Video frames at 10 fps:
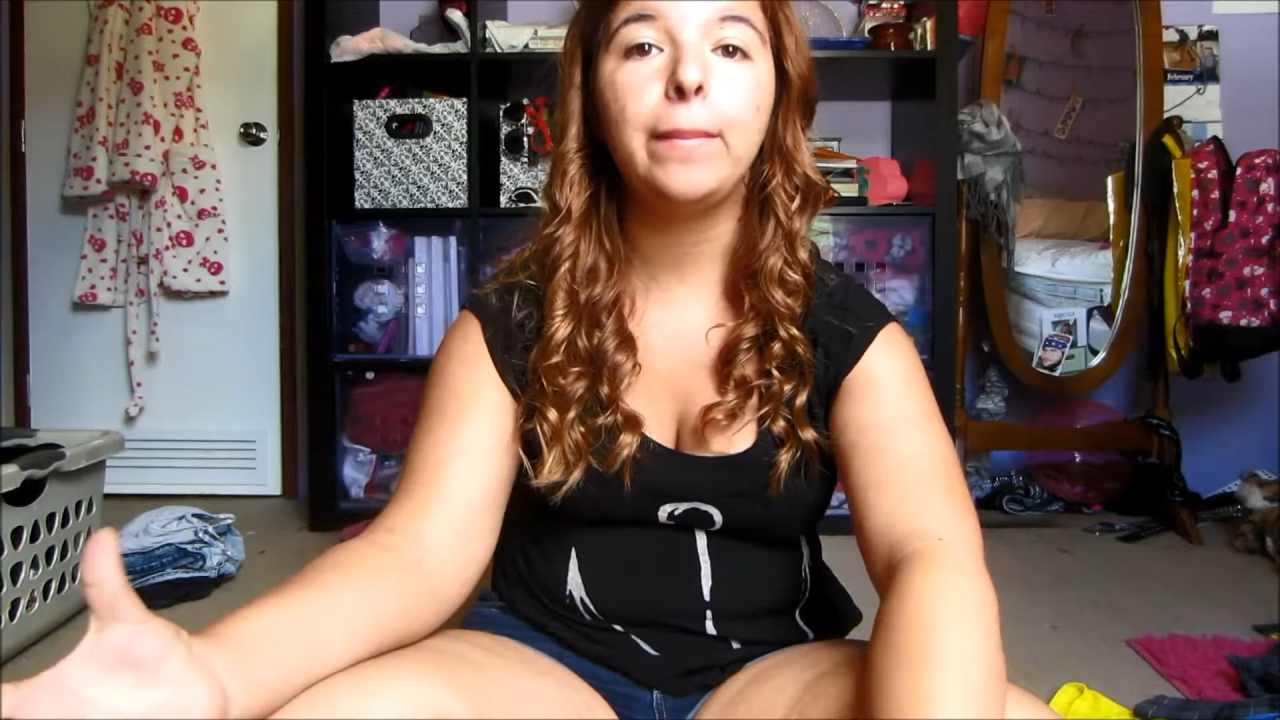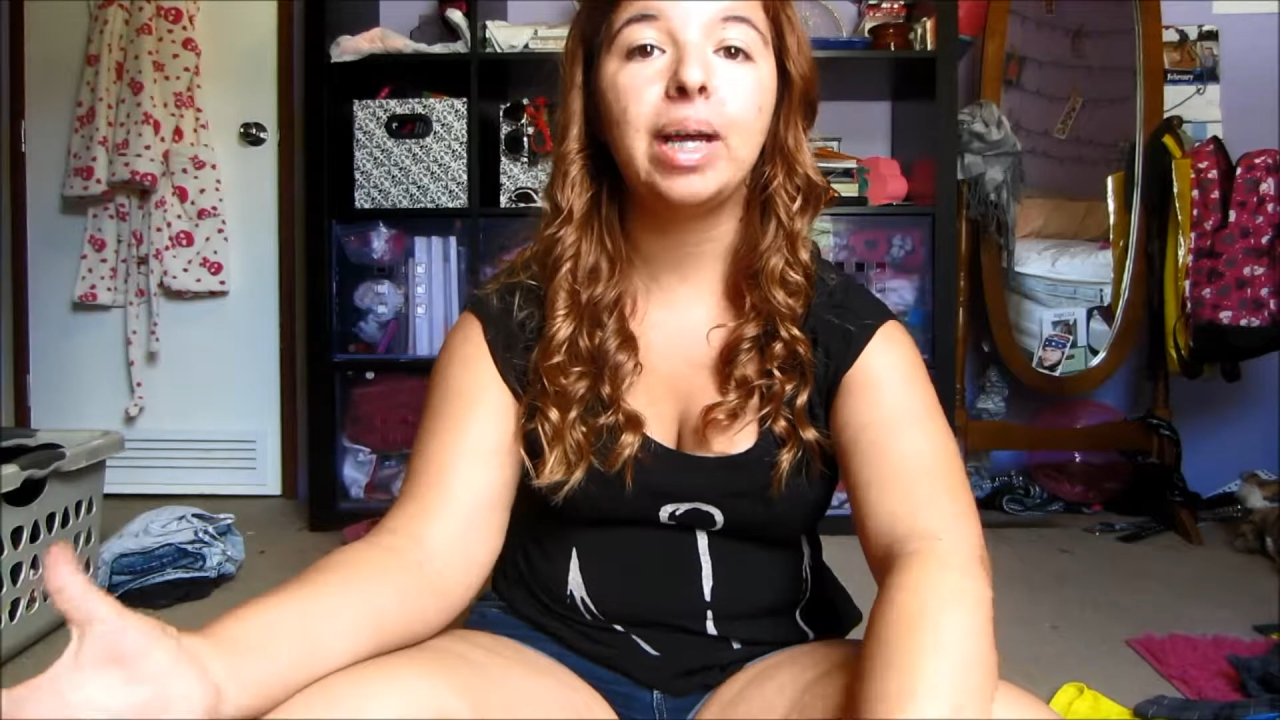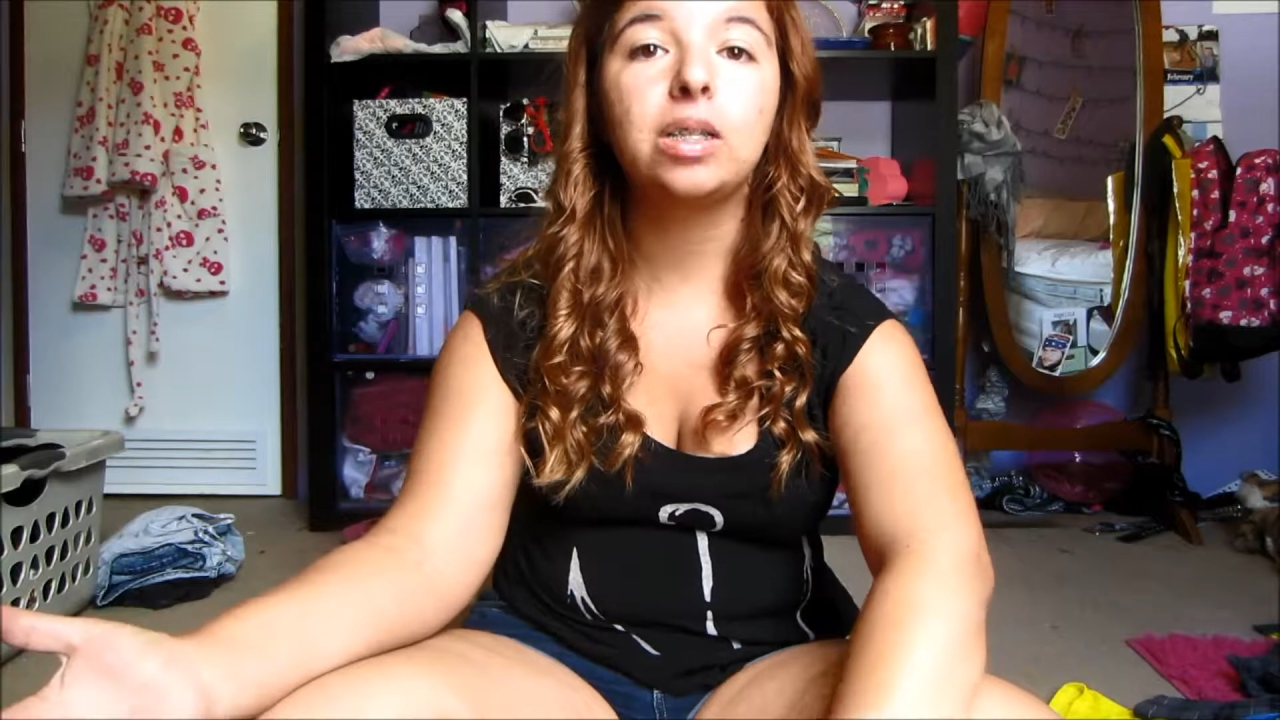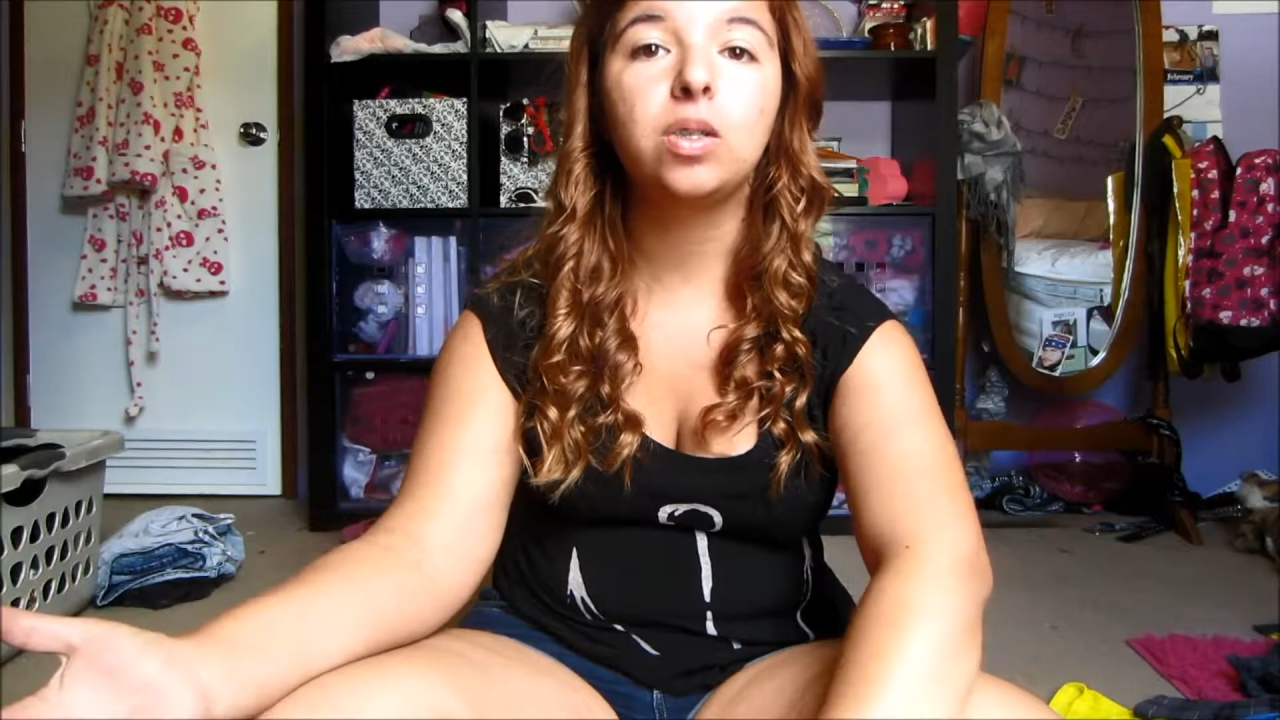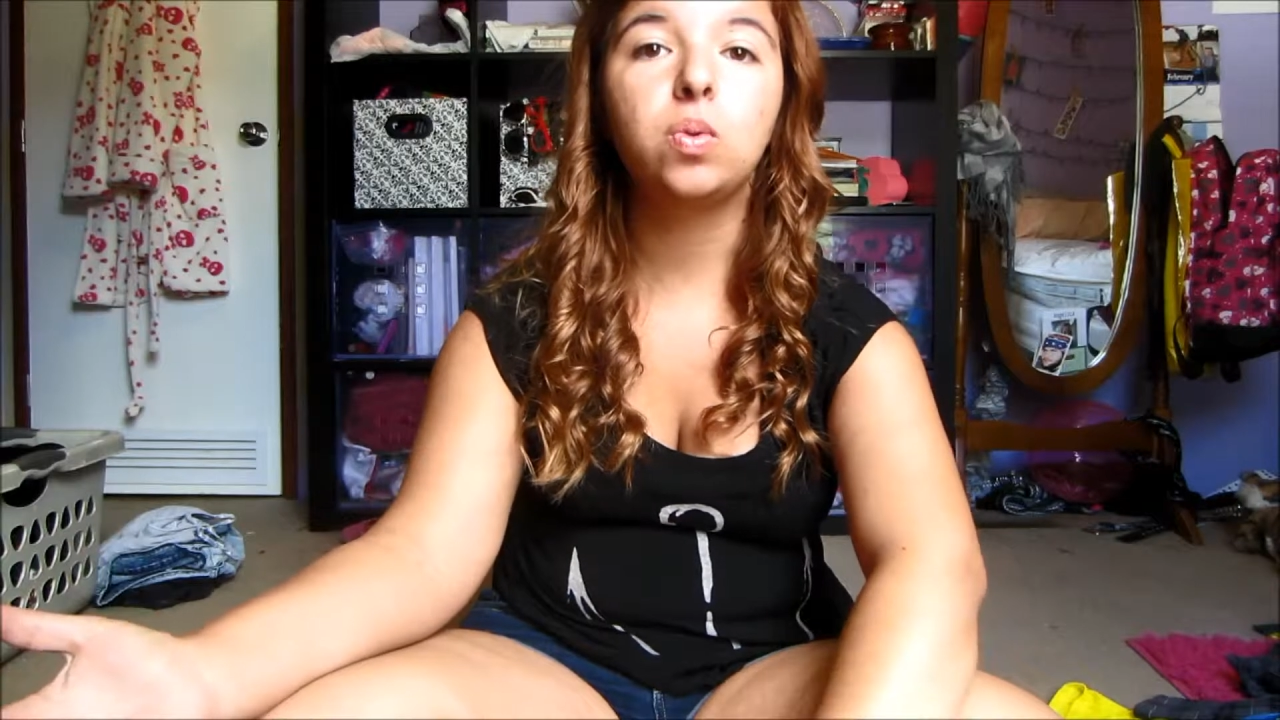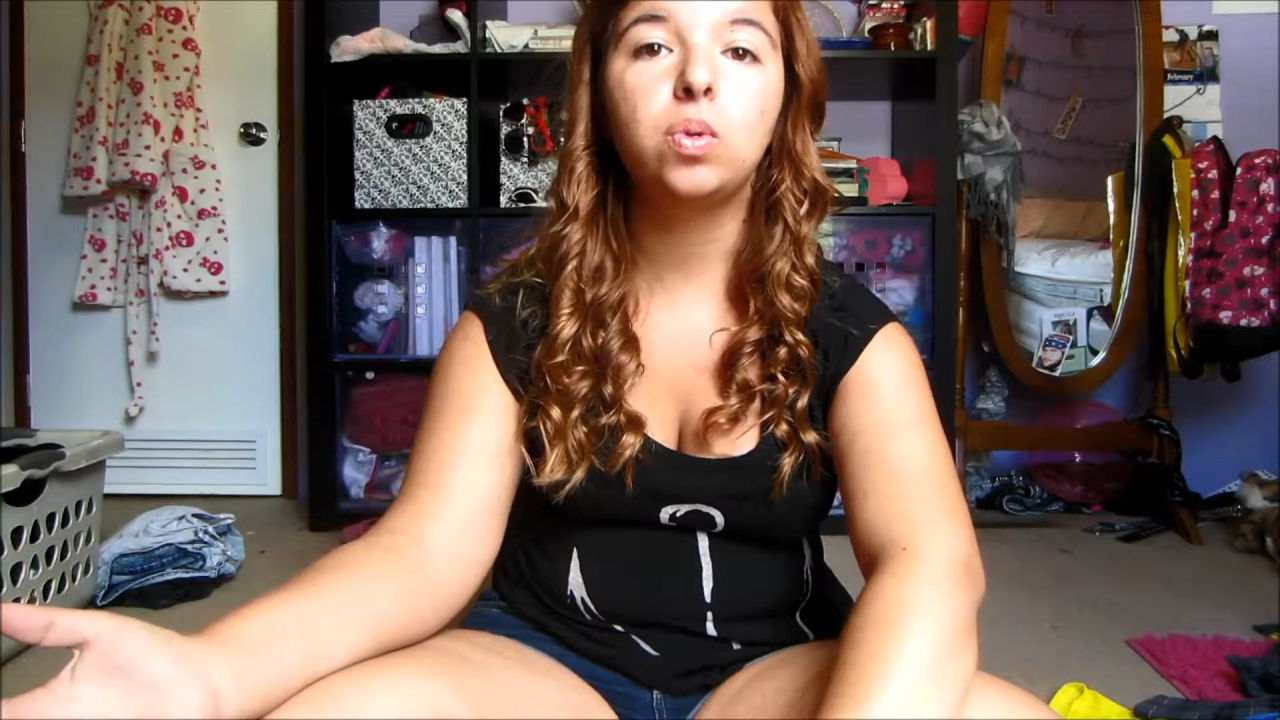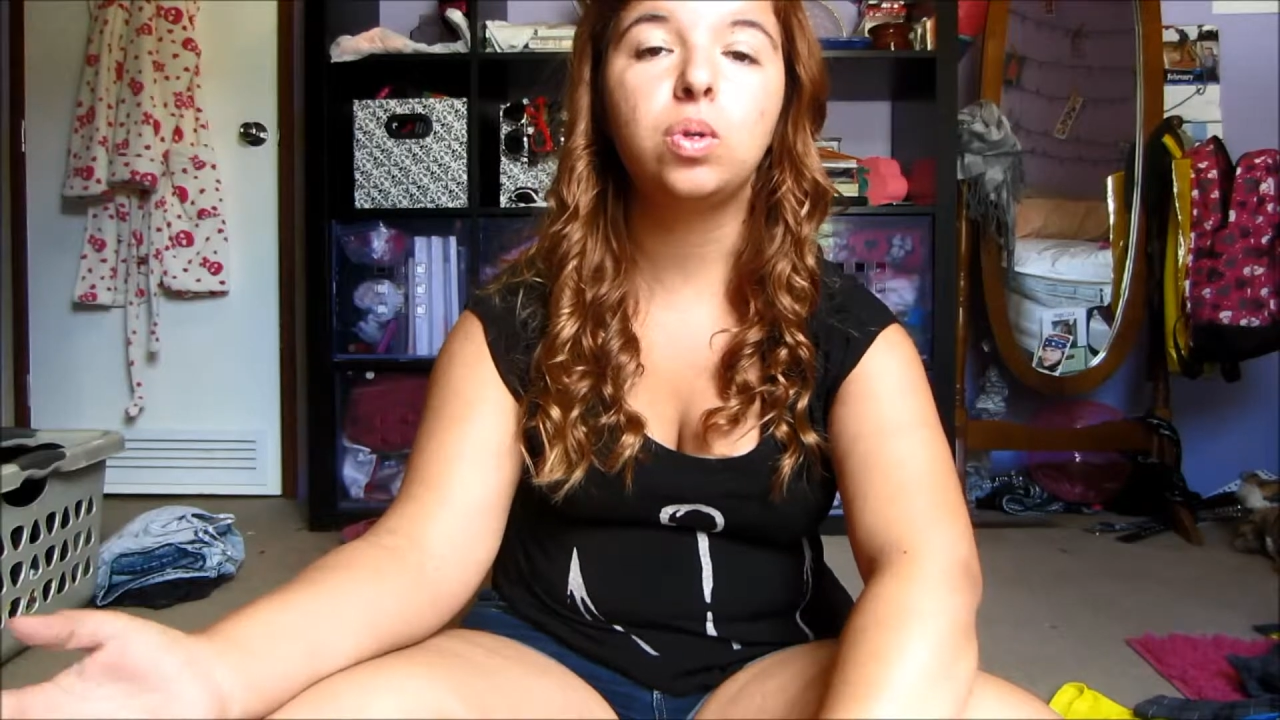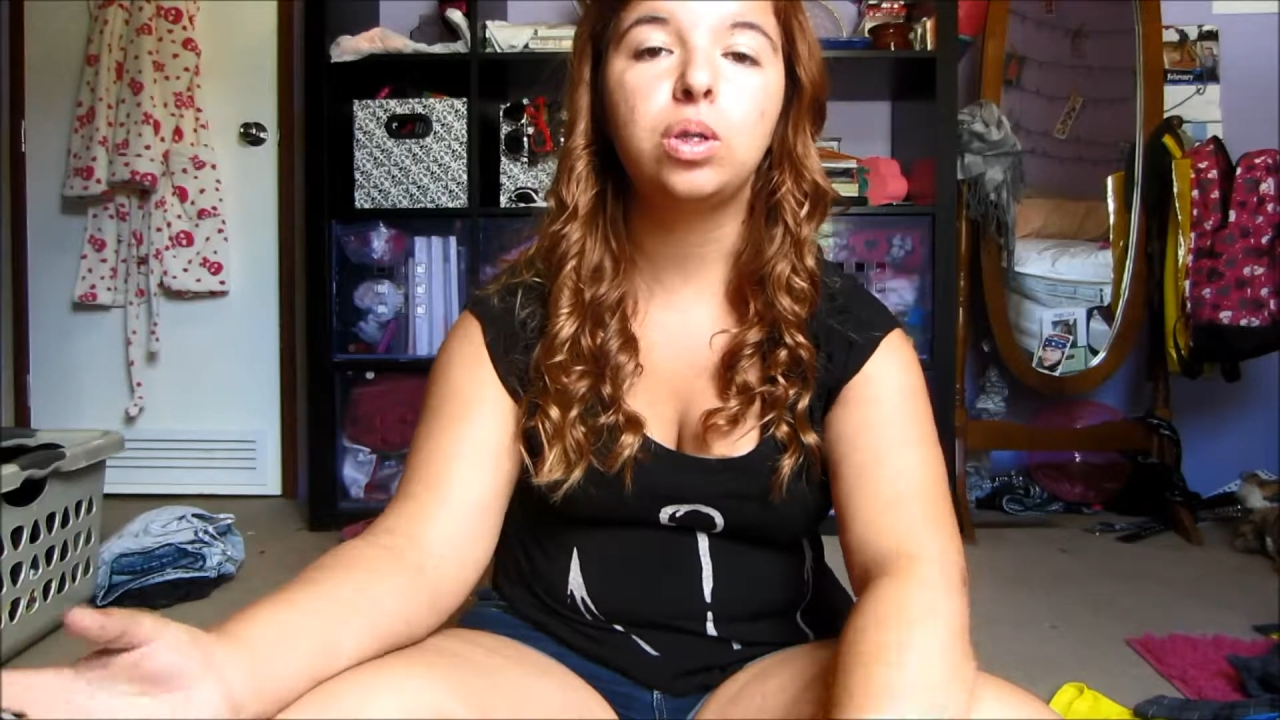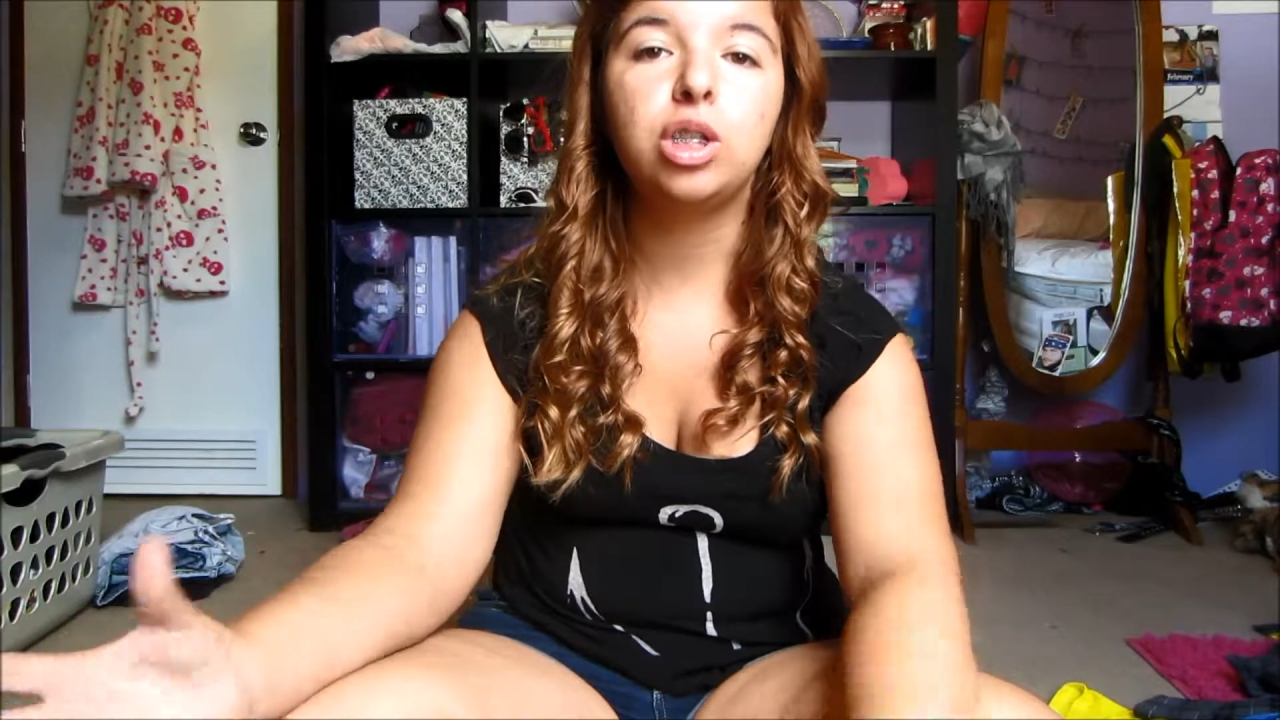back to school